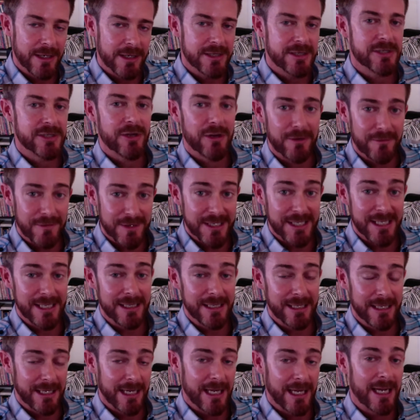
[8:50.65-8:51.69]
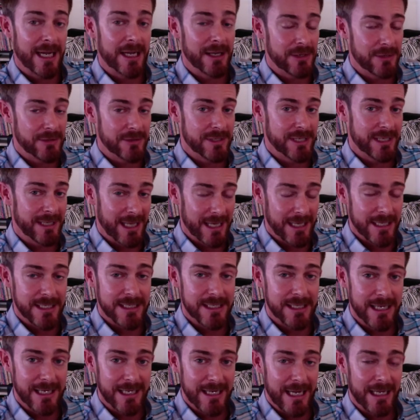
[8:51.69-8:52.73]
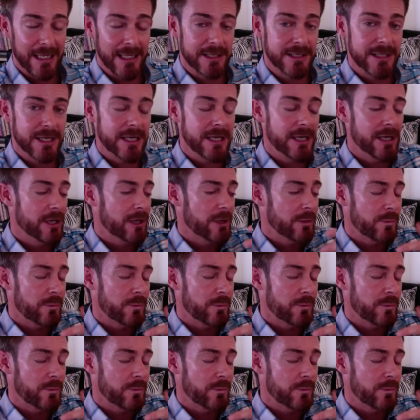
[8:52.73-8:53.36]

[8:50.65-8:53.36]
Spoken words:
servicing the car, using that as an analogy,